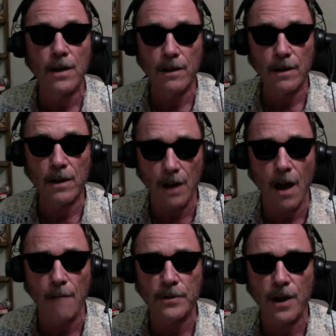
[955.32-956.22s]

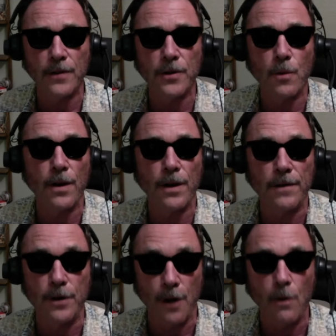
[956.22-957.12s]
gloms onto where he
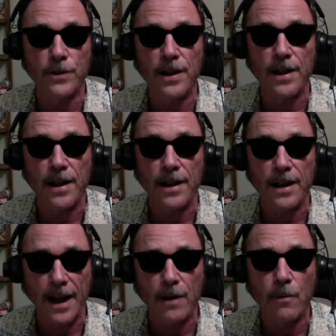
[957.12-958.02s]
knows he can
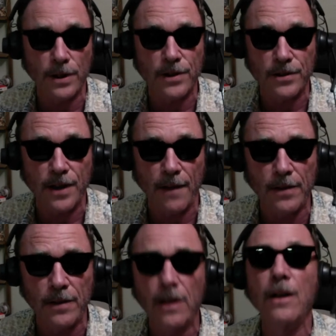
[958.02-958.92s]
get it, which is
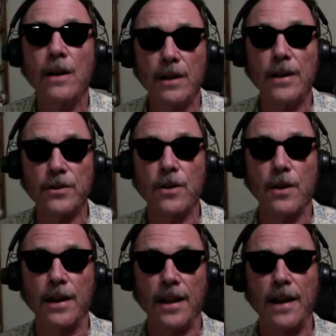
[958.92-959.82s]
heaven, he's going
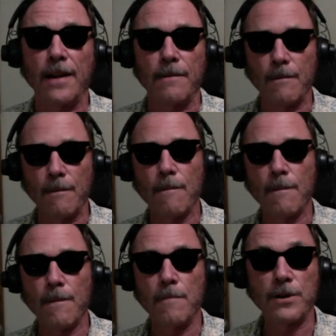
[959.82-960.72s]
to get it.
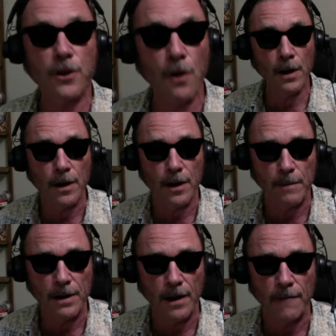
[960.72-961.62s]
But you're to be
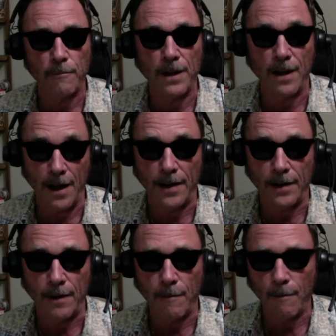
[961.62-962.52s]
left behind
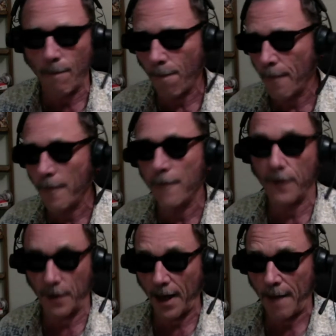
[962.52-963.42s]
for
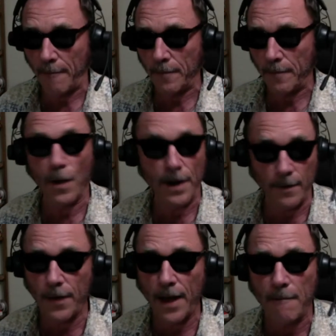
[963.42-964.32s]
that. Whatever
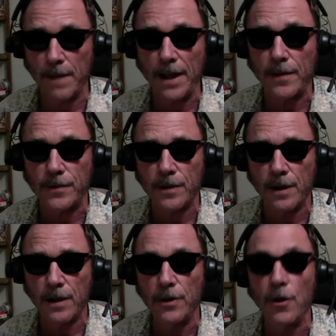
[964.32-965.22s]
that means,
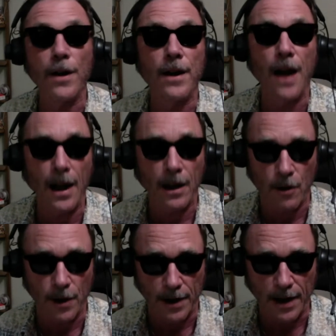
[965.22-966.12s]
you're not
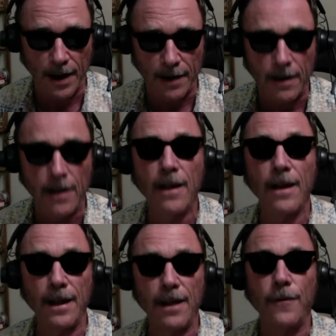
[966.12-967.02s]
going to get it
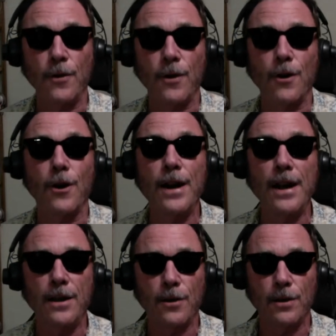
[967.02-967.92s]
if you're
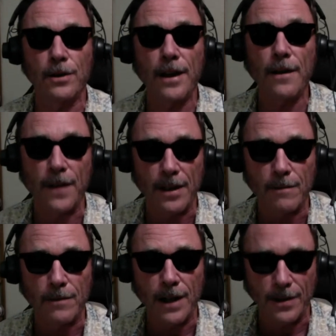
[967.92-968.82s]
earning your living
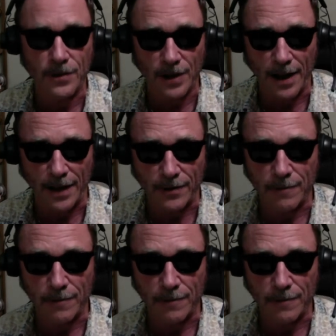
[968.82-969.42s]
at science.